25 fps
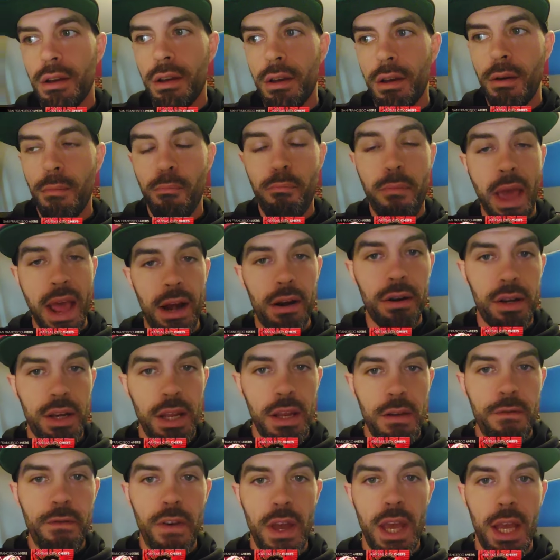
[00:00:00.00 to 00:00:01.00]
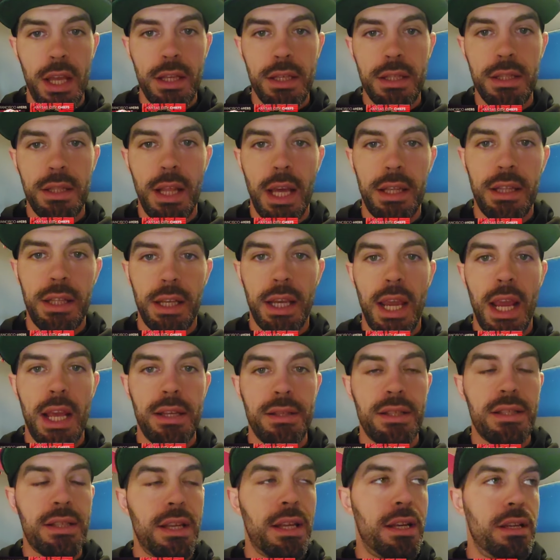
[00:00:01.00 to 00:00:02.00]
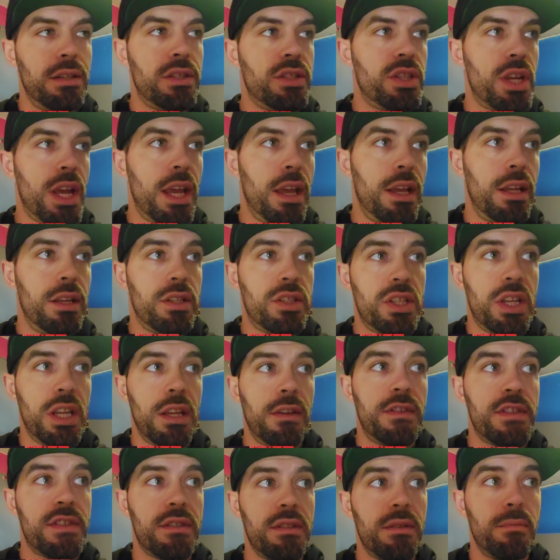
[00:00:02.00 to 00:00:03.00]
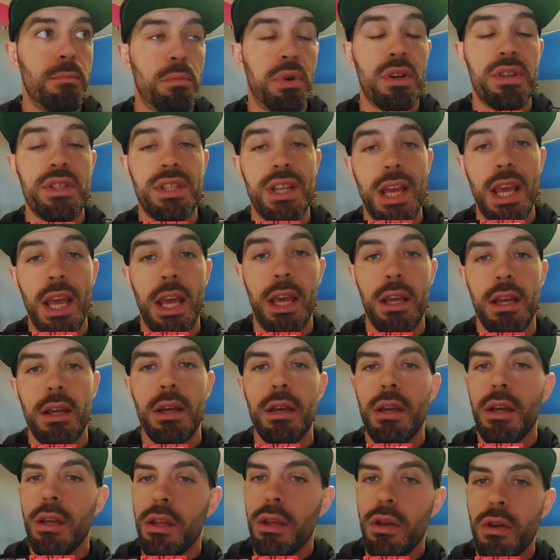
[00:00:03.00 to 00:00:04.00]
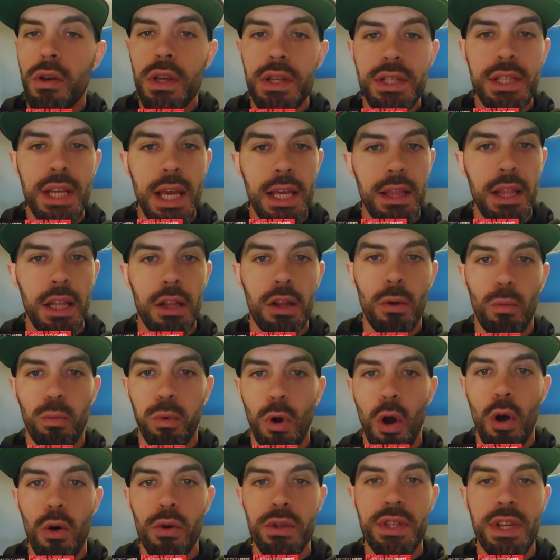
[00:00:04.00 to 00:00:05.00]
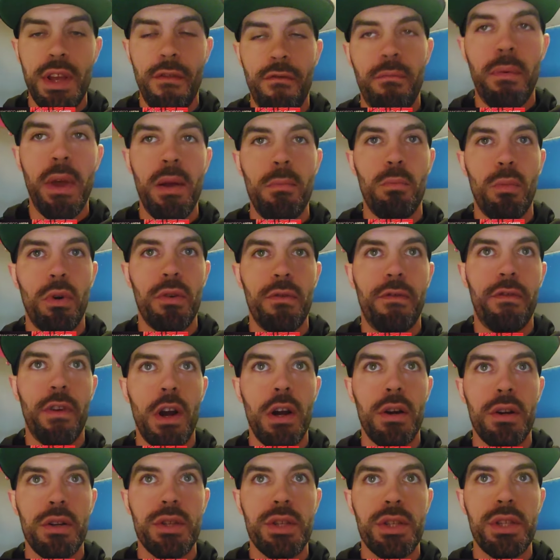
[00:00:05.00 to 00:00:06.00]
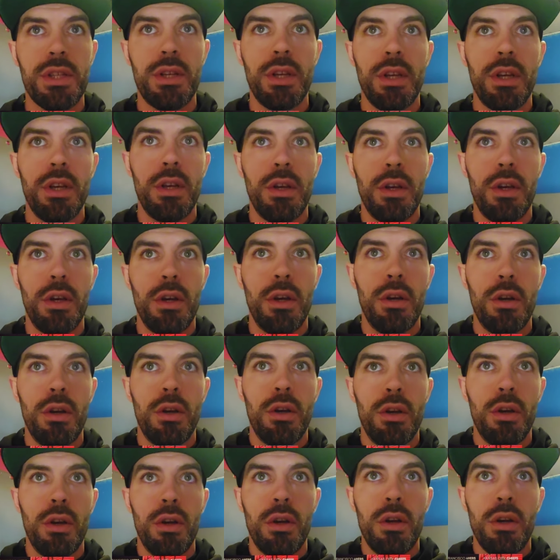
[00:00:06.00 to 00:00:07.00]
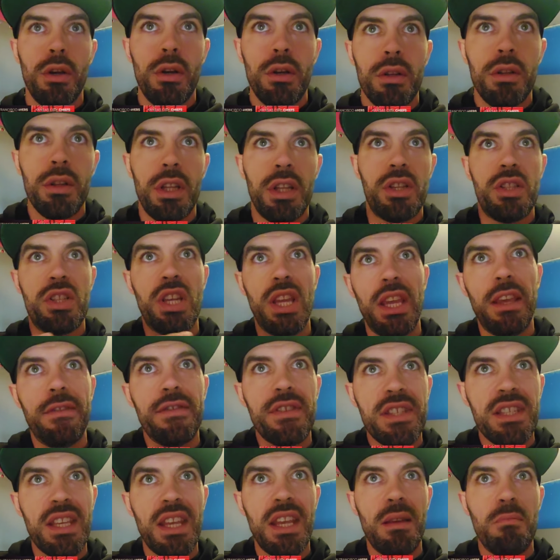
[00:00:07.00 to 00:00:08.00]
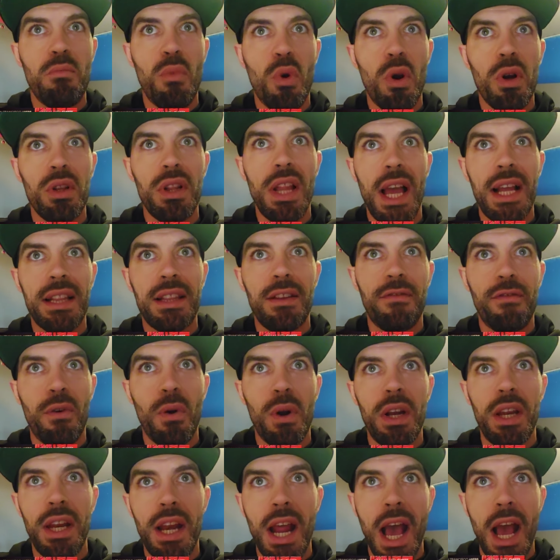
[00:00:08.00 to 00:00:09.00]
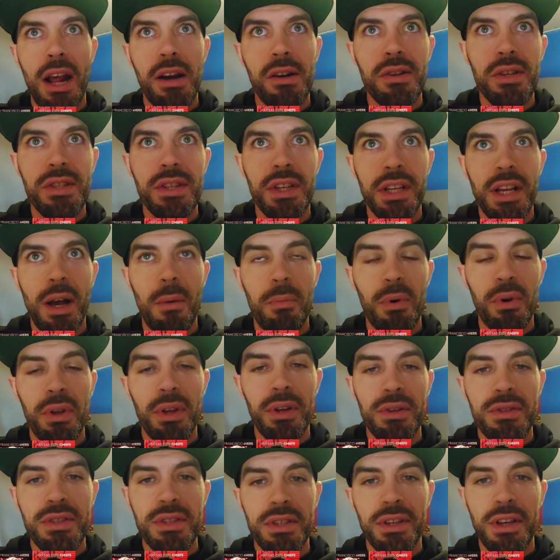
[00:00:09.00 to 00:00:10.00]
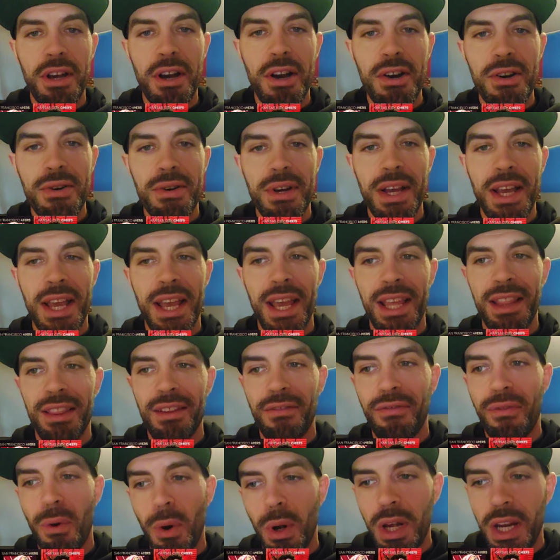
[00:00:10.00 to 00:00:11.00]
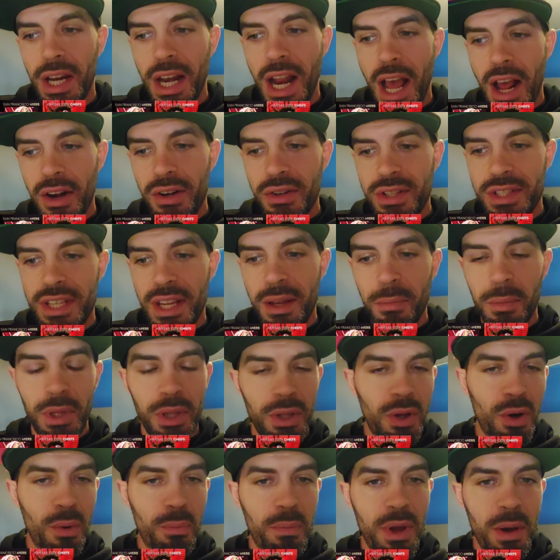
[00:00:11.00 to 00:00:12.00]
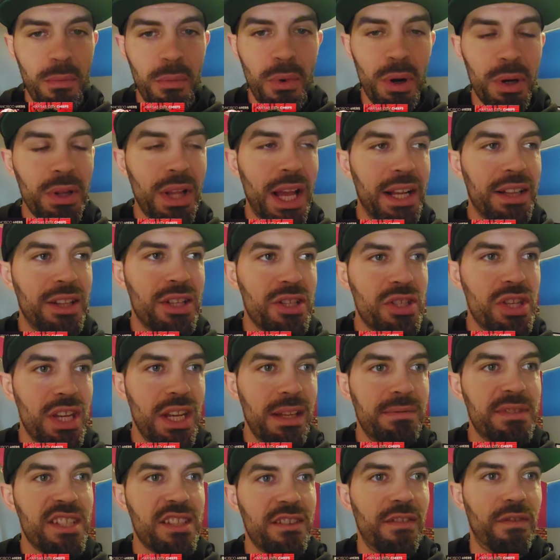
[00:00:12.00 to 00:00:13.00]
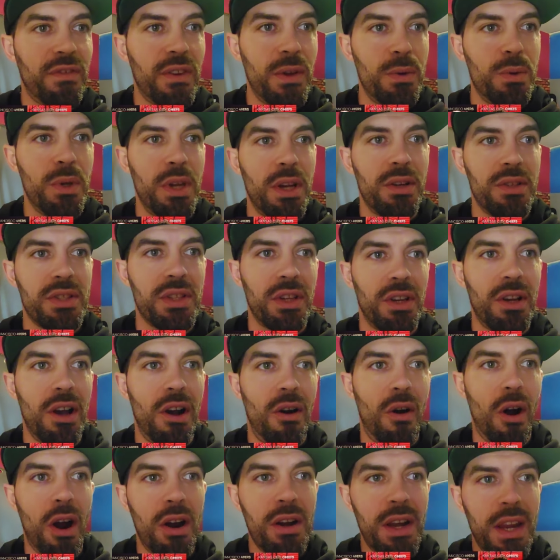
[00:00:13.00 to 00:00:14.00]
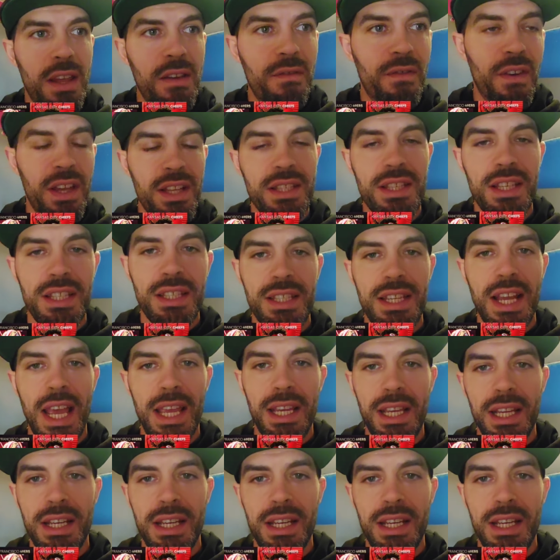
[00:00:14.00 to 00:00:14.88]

better defense that the Kansas City Chiefs present. You could say that the roles have been reversed. The Chiefs seem more like the 49ers a couple years ago, and the 49ers seem a little bit more like the Chiefs a few years ago. Our defense has taken a